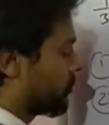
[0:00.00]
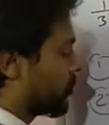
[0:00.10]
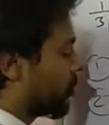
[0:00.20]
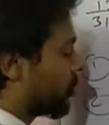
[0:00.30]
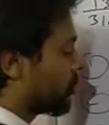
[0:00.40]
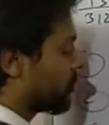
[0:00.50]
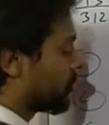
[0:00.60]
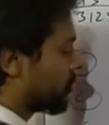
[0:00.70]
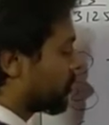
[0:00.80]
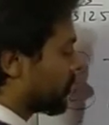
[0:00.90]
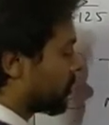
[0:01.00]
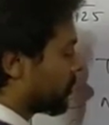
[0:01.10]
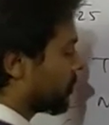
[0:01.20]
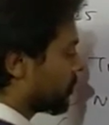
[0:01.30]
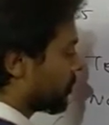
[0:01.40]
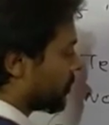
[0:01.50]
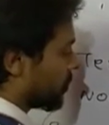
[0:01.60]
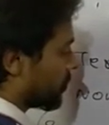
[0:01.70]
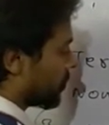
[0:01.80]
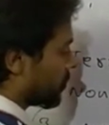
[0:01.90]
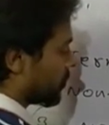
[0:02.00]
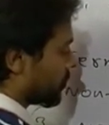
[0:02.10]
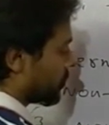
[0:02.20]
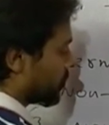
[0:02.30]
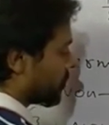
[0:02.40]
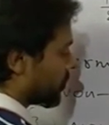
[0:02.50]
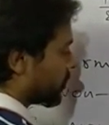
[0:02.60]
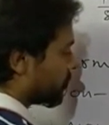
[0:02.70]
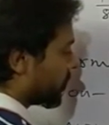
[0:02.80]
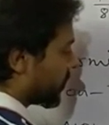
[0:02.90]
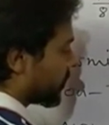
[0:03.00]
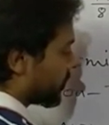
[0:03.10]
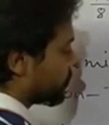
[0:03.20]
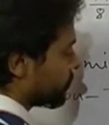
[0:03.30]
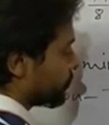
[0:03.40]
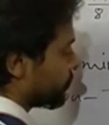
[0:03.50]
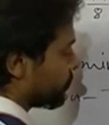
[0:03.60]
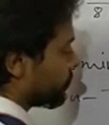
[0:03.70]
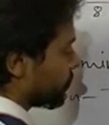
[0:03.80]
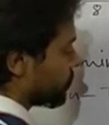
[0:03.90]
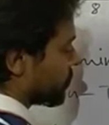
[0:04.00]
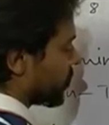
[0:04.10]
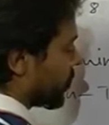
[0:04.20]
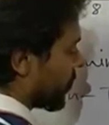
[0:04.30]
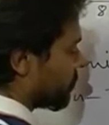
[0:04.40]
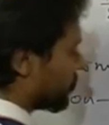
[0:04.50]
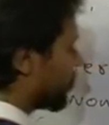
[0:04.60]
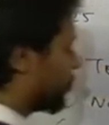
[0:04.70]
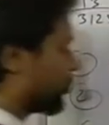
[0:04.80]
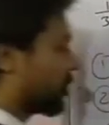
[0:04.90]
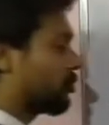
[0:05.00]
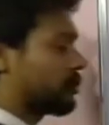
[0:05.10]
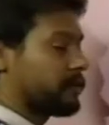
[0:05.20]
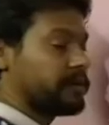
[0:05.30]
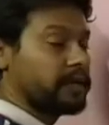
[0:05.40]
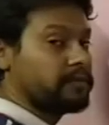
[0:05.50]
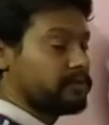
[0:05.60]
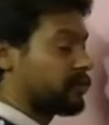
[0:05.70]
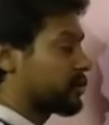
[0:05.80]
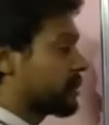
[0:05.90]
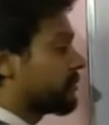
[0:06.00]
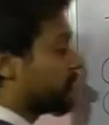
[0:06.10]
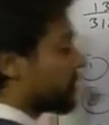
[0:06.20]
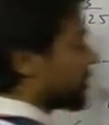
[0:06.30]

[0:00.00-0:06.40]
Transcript: non-terminating. Okay, they both are non-terminating. What's the difference